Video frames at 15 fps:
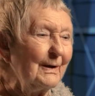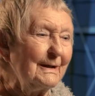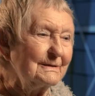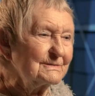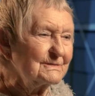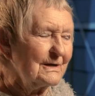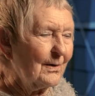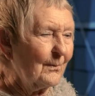It
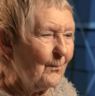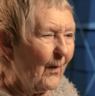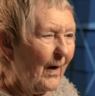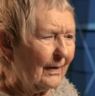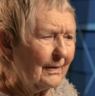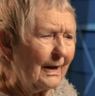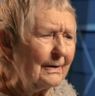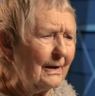went down
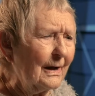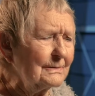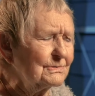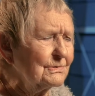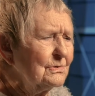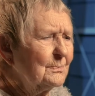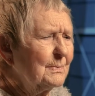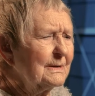well, and I
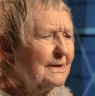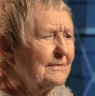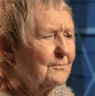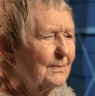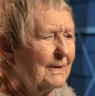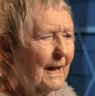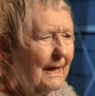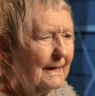do
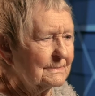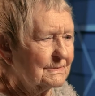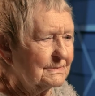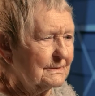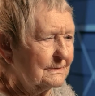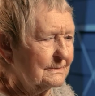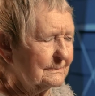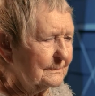believe we
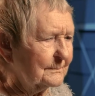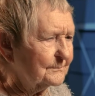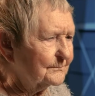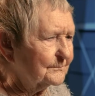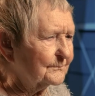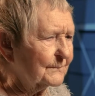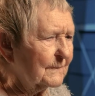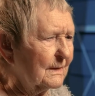had
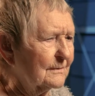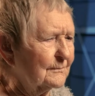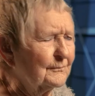um,